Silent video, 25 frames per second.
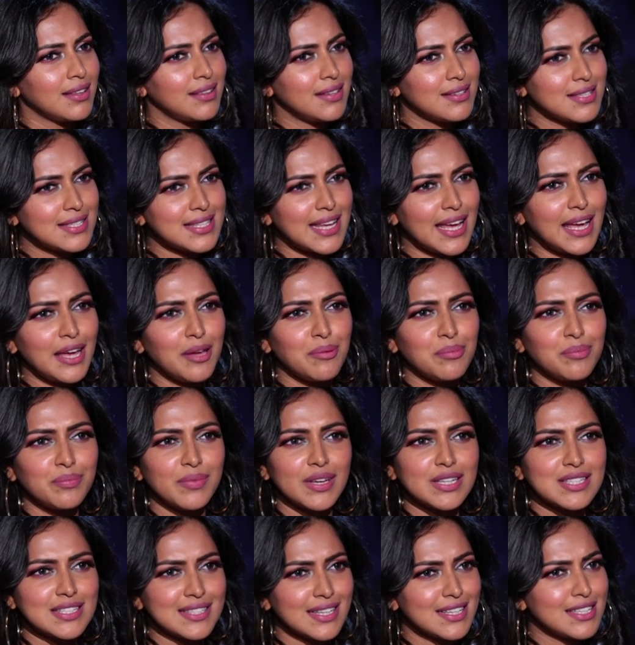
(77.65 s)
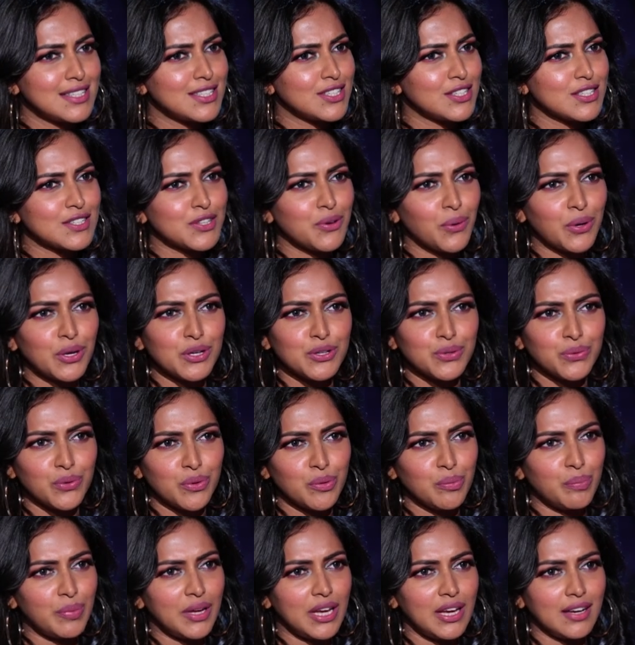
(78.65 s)
the same, it's just going to
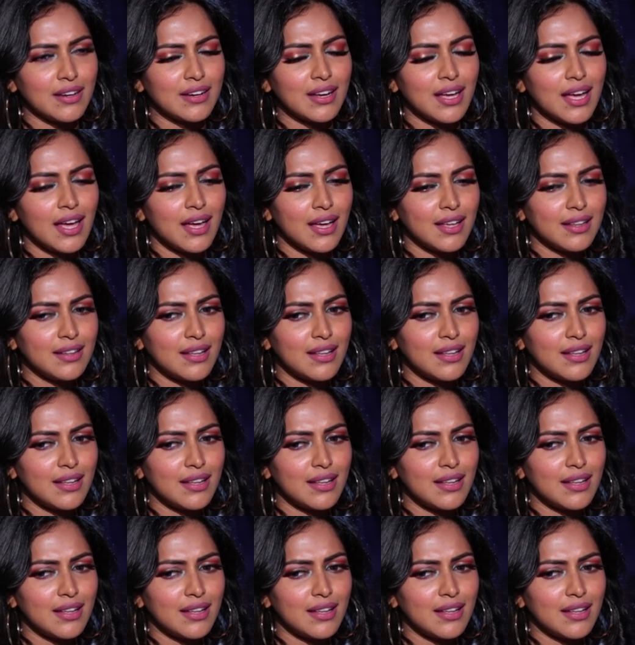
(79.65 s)
repeat. Mm-hmm.